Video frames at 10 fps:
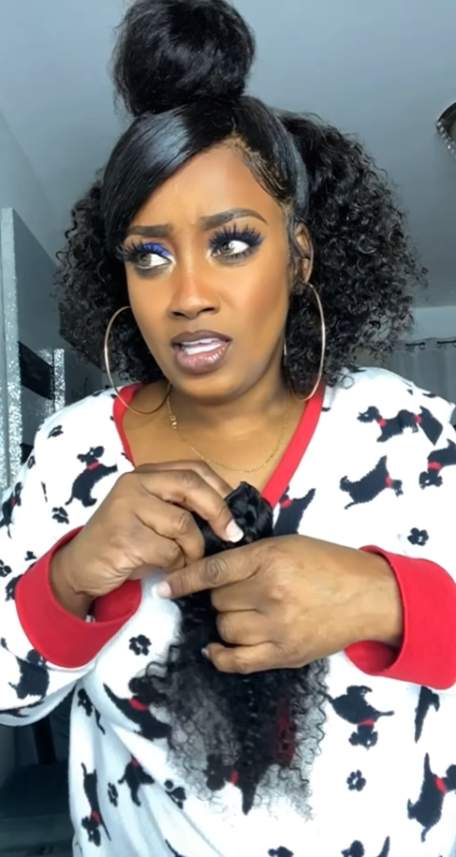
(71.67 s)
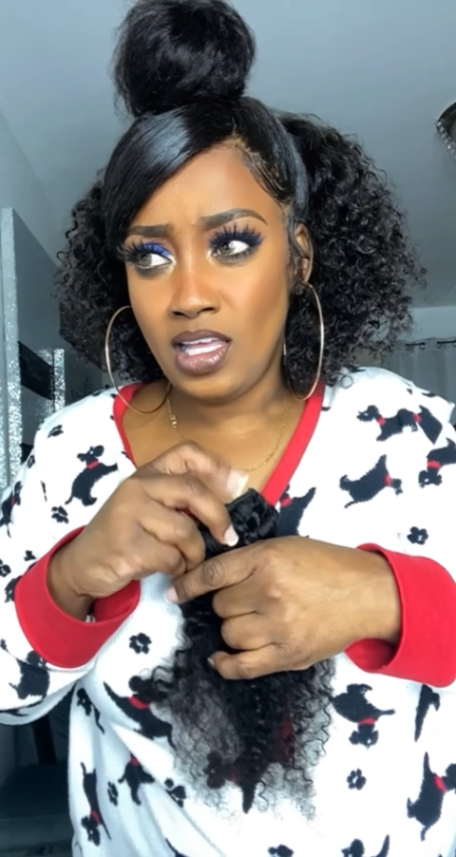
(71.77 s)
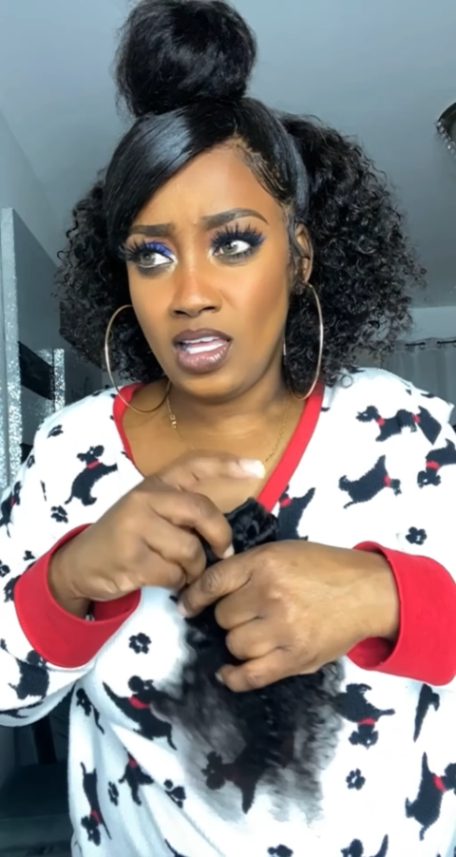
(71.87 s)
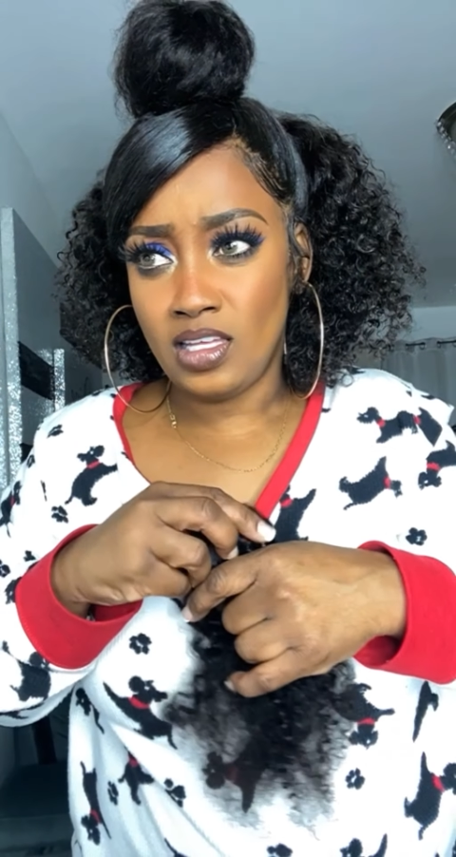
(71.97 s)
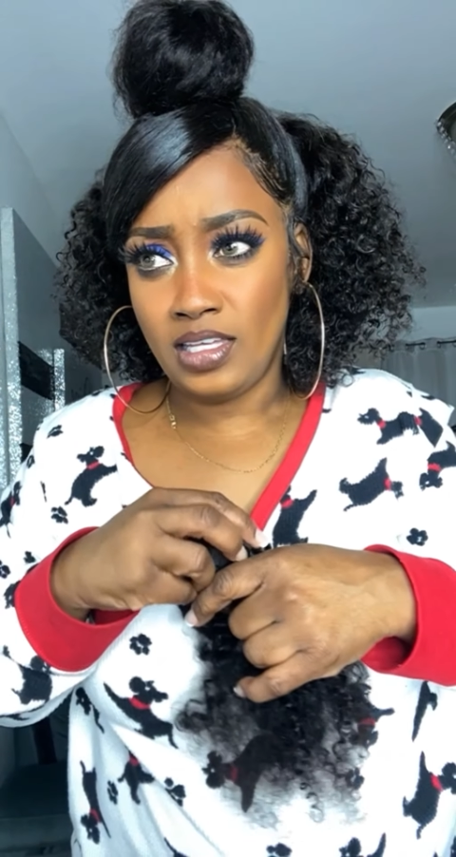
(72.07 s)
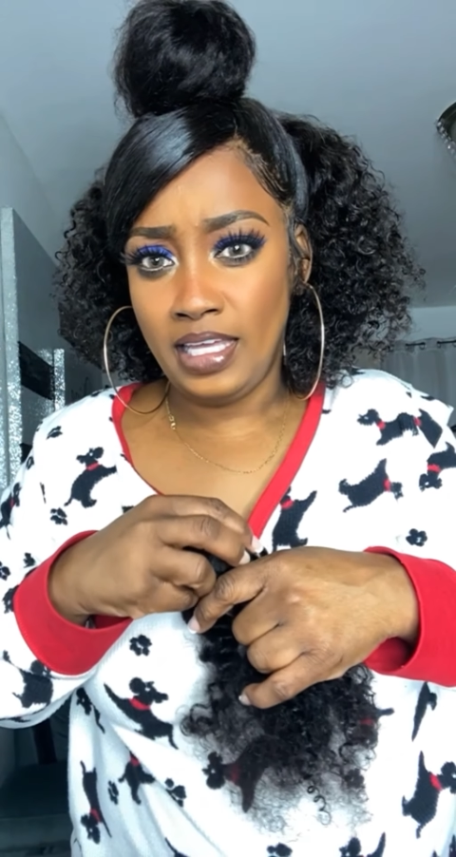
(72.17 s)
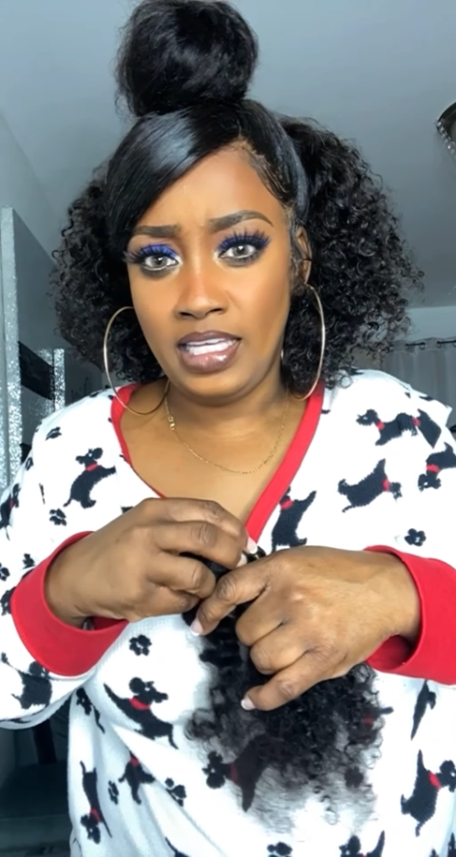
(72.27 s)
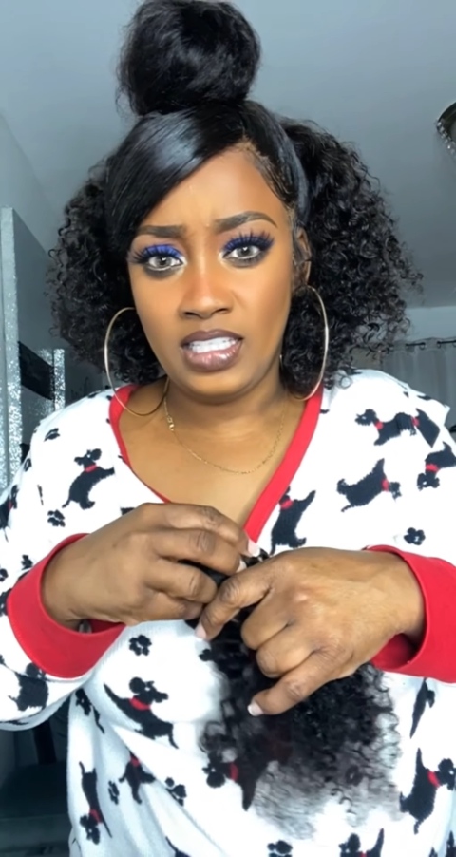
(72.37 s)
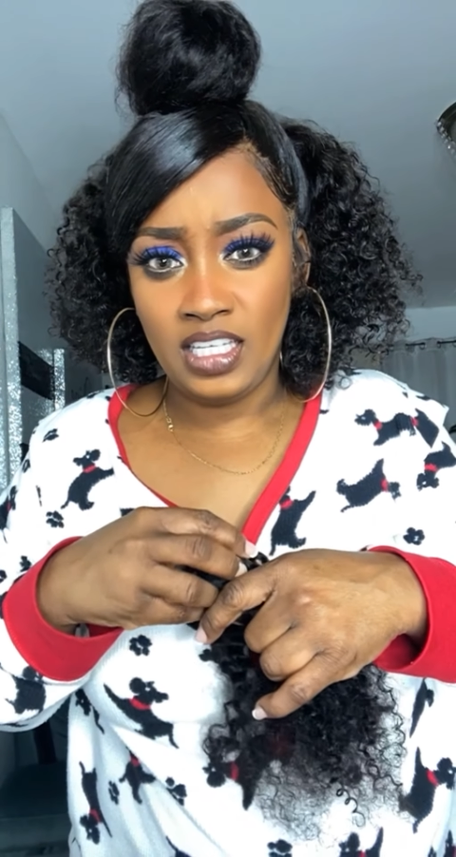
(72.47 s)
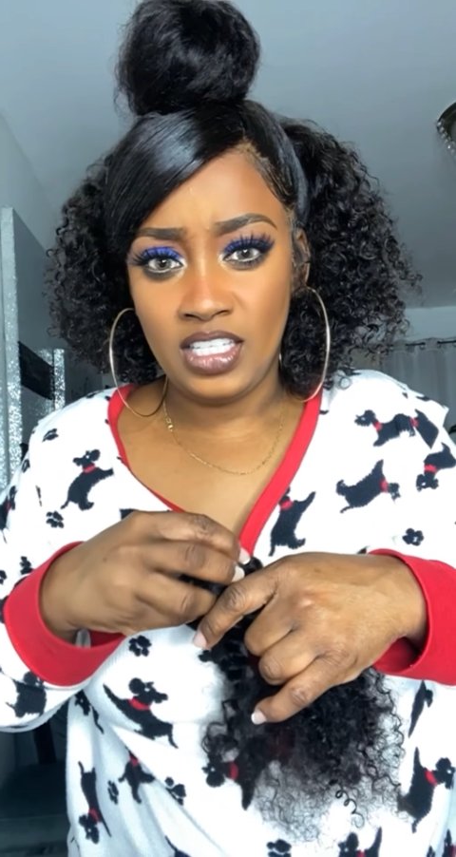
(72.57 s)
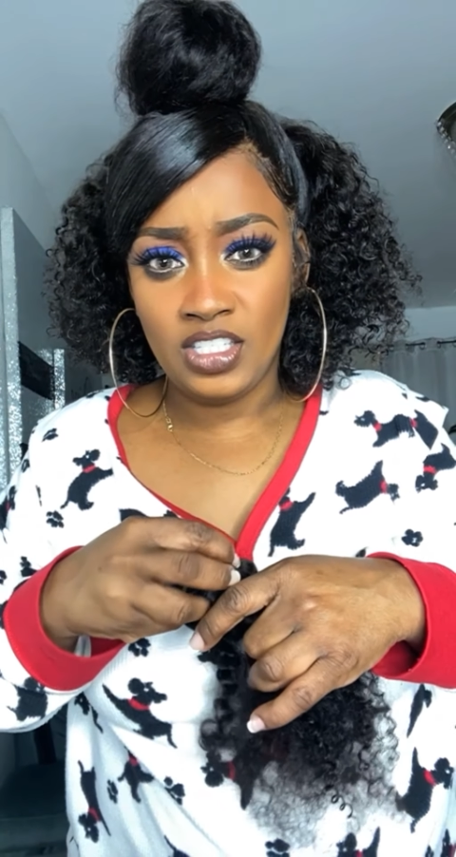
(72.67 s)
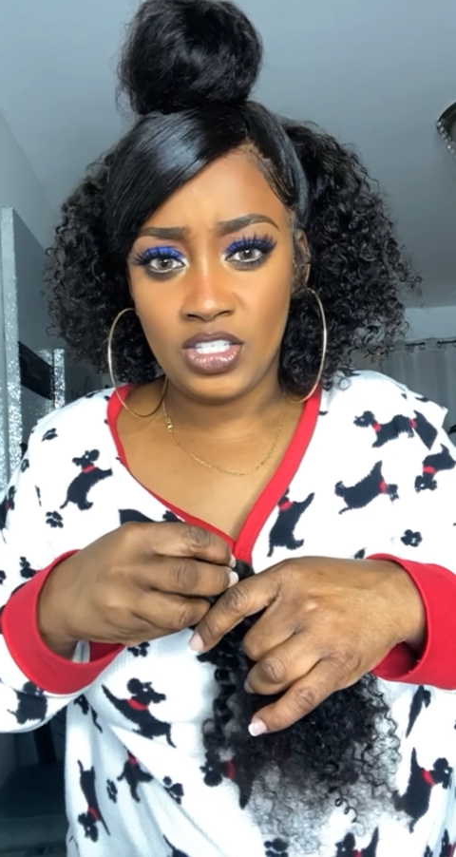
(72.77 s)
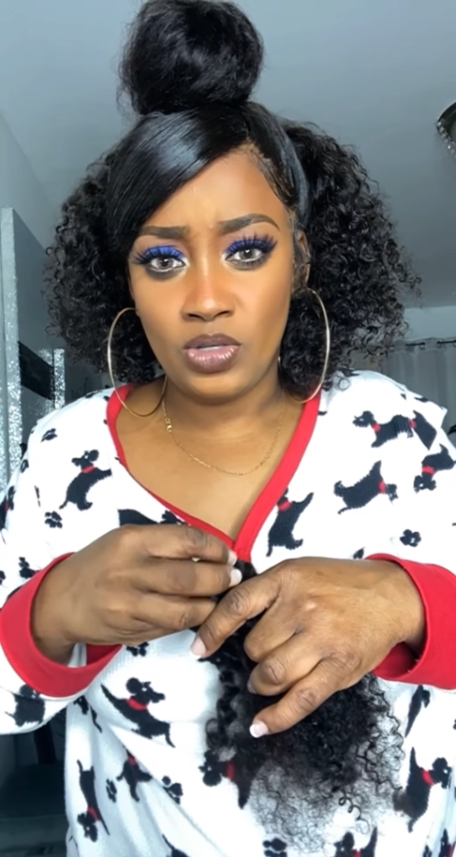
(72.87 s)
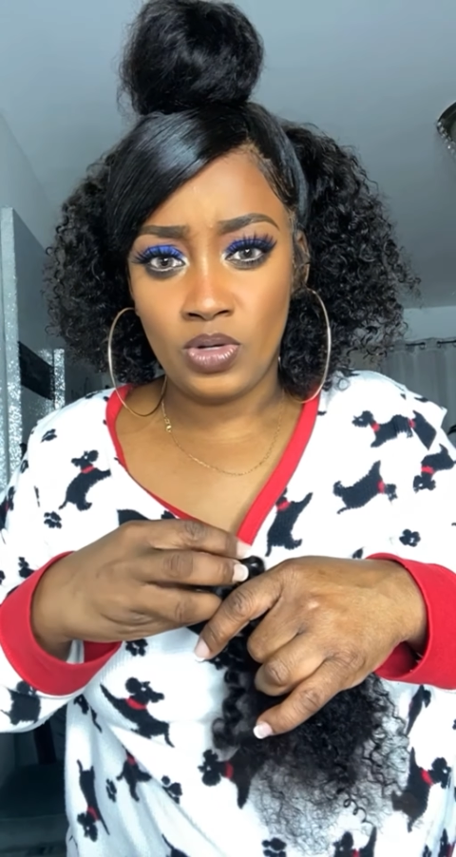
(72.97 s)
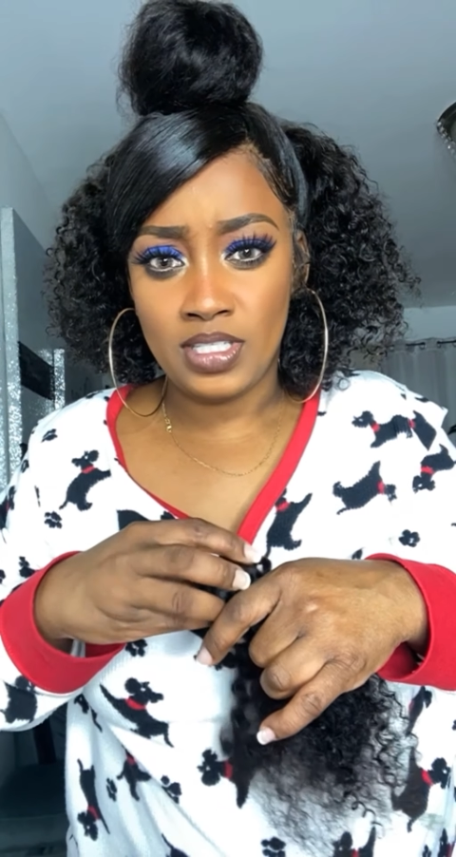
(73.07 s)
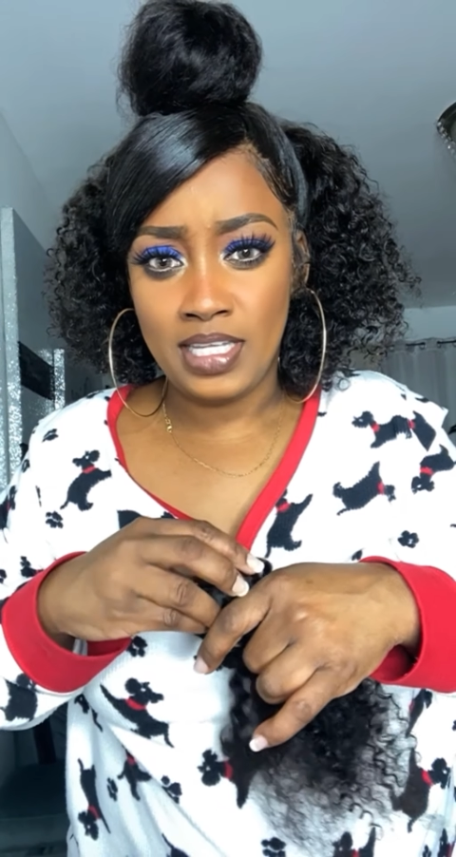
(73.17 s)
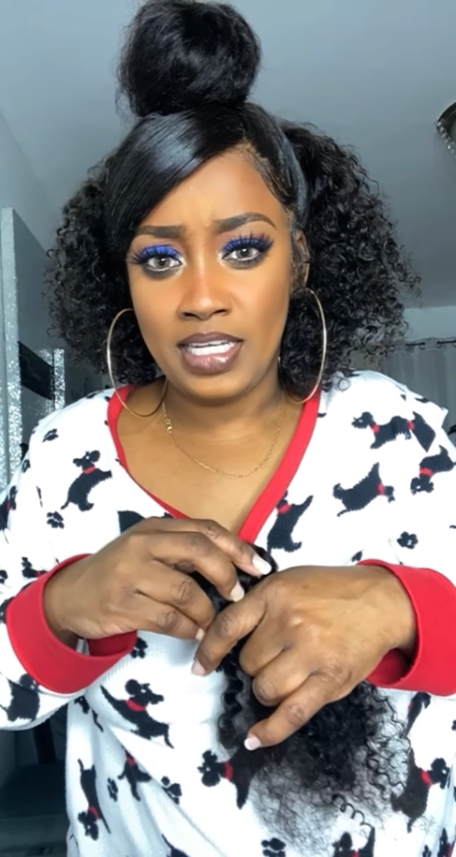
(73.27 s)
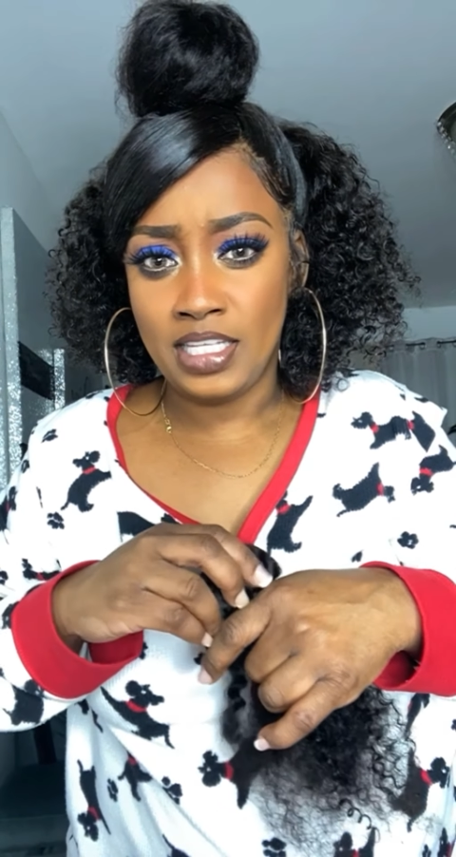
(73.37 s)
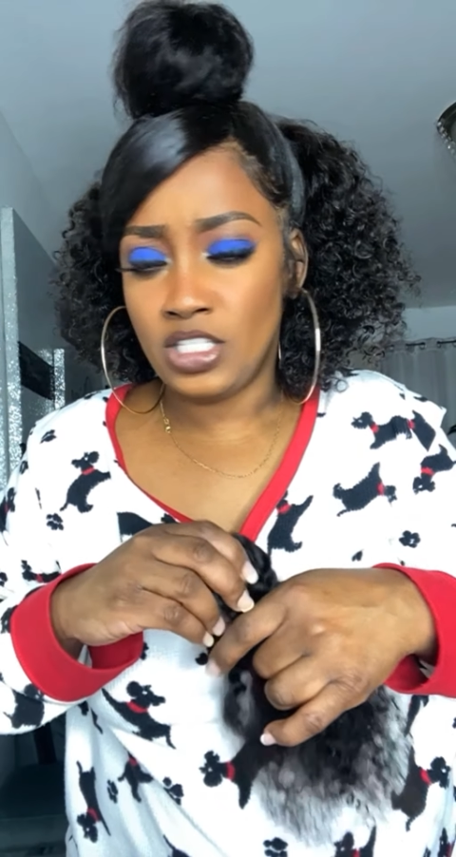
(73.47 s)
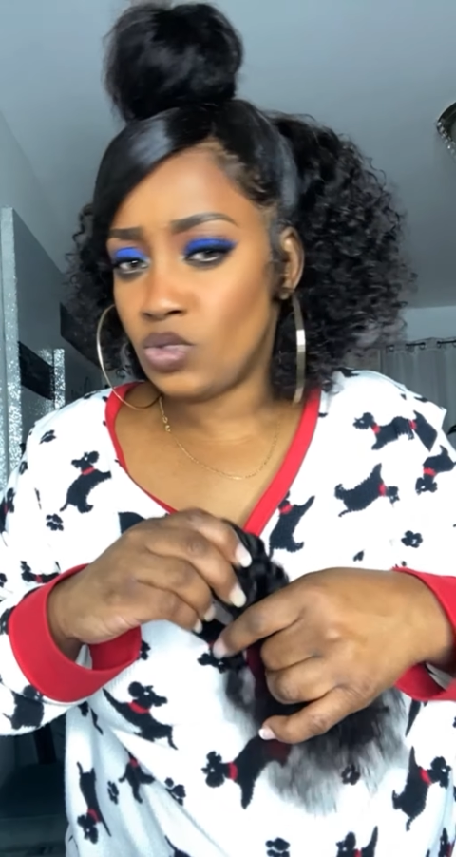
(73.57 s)
8-inch or a
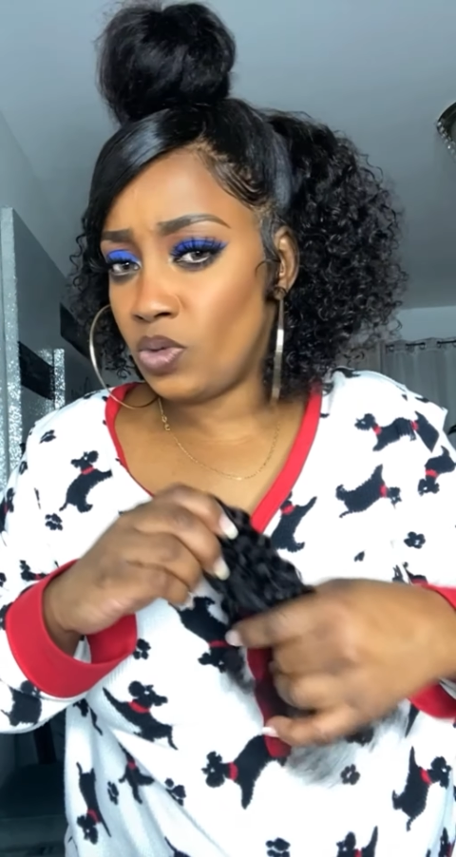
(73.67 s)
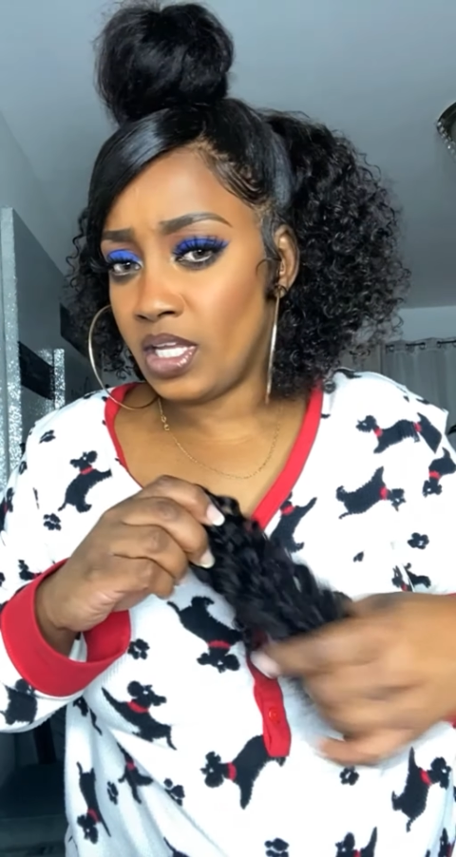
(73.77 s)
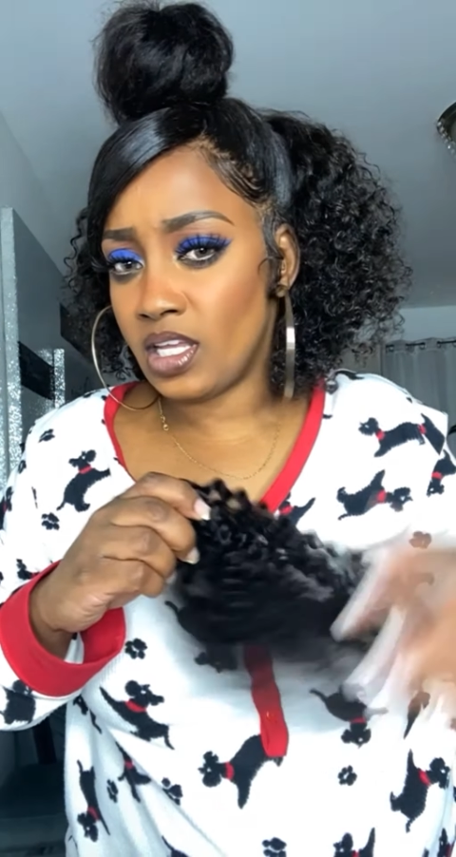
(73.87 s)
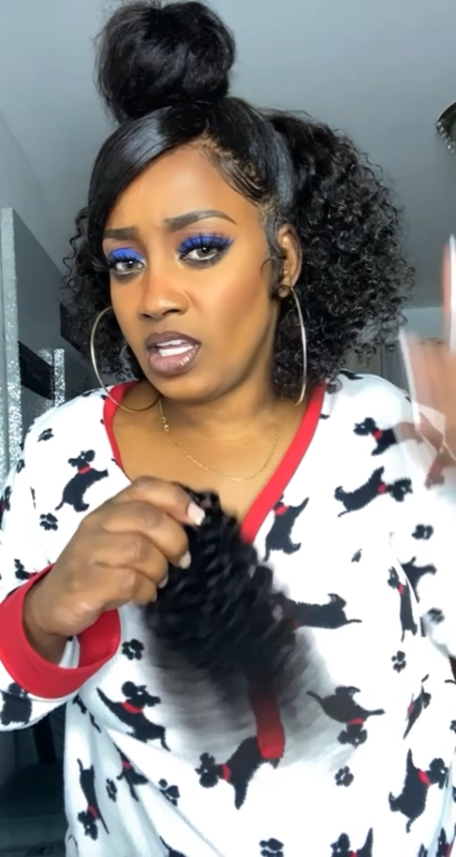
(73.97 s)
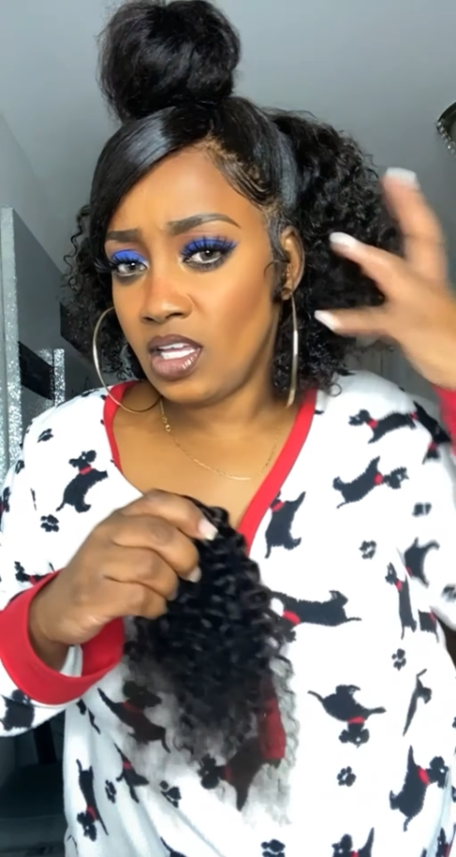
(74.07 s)
10-inch wig.